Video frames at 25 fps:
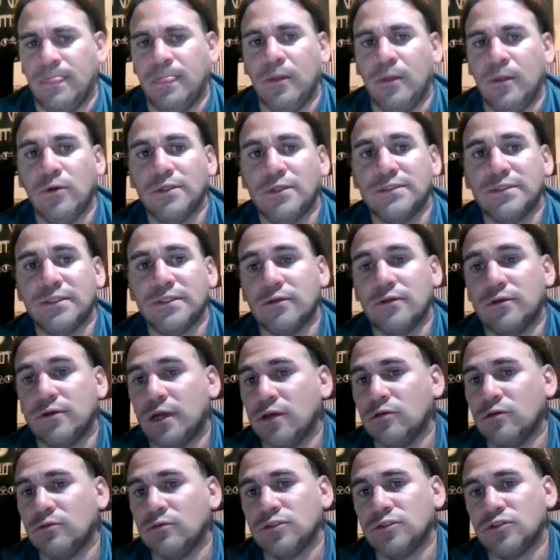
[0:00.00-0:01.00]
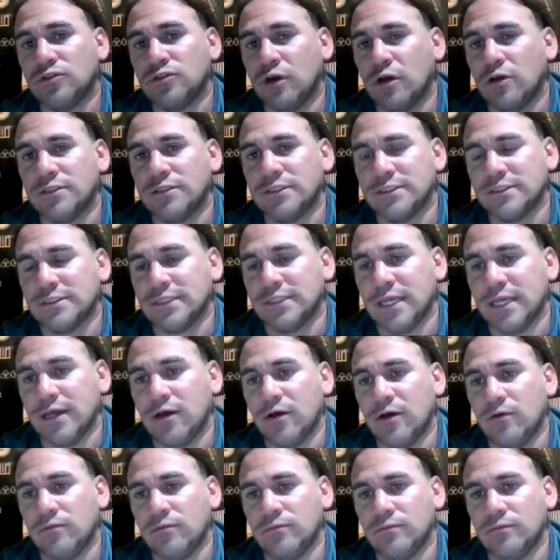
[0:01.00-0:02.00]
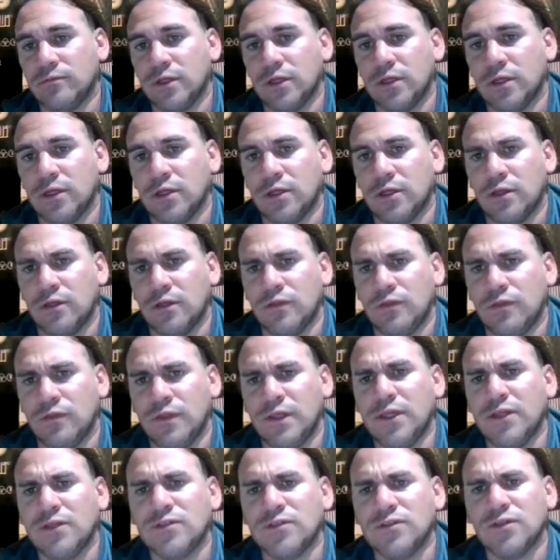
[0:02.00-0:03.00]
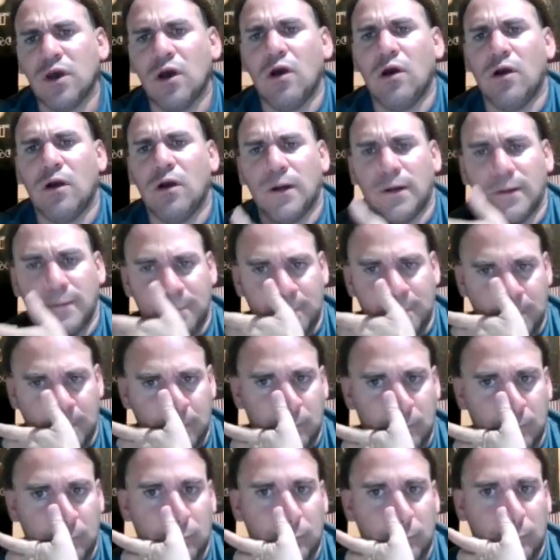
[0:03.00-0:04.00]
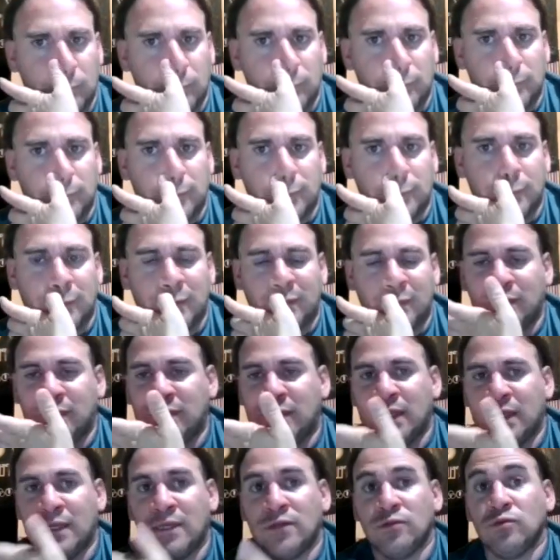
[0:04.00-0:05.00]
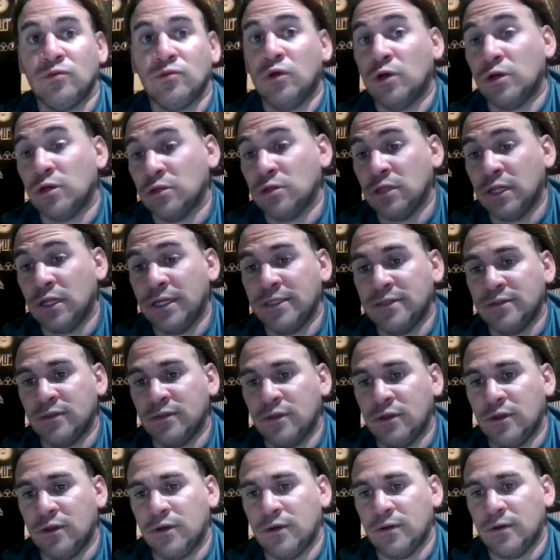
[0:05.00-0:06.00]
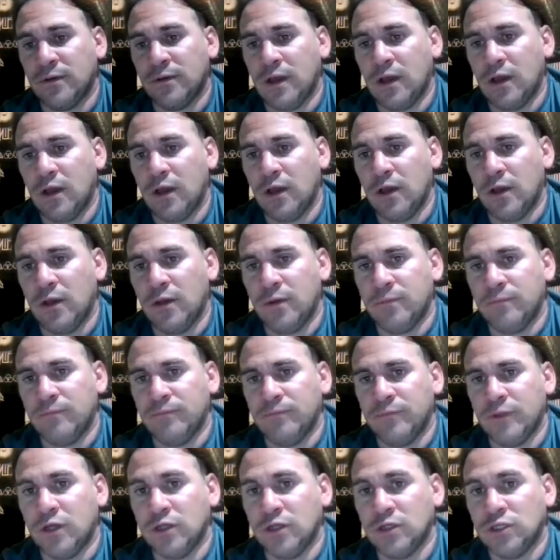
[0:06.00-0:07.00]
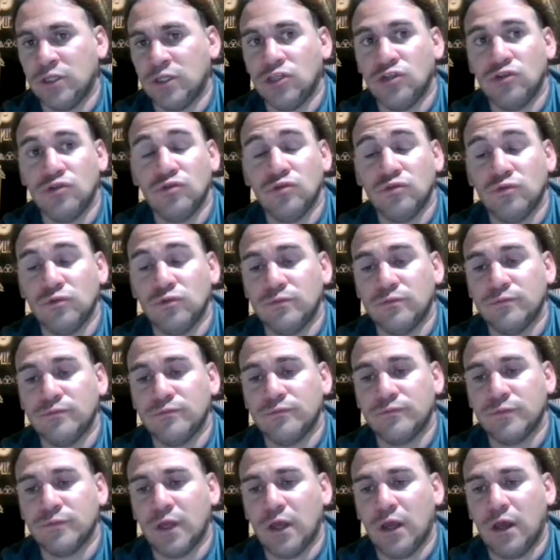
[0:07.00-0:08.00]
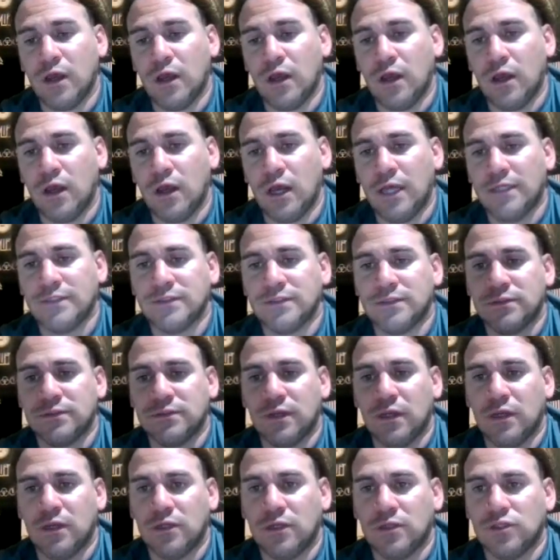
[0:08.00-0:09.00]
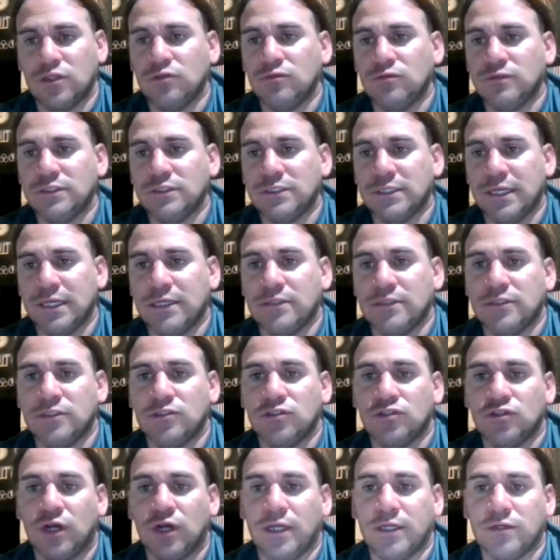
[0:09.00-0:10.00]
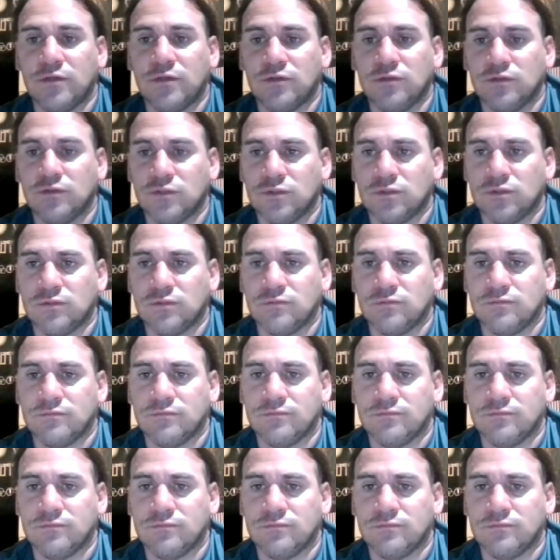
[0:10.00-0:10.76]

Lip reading: Notice that they're not always drawn to scale. These are, they look like they're acute scaling triangles.